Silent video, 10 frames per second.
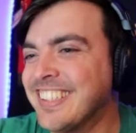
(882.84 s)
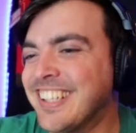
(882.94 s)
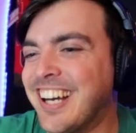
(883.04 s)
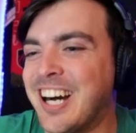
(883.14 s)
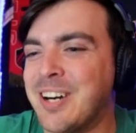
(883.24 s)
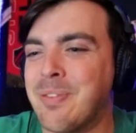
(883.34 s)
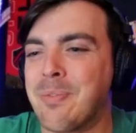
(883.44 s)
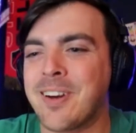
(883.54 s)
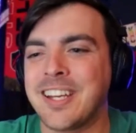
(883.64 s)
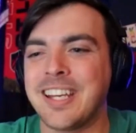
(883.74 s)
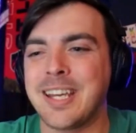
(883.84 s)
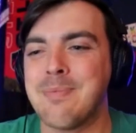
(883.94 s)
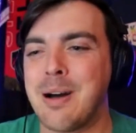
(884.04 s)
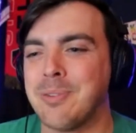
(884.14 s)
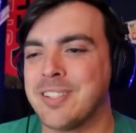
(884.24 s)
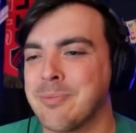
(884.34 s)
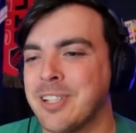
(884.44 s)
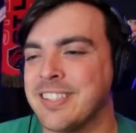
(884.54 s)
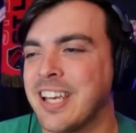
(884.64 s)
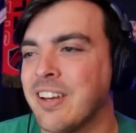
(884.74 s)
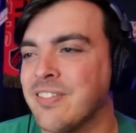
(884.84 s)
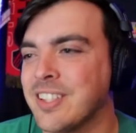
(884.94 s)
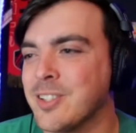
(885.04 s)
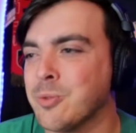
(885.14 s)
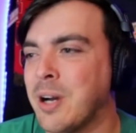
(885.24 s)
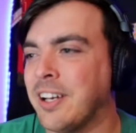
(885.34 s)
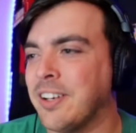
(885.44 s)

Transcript: uh, but Bürki came up with some good saves as well,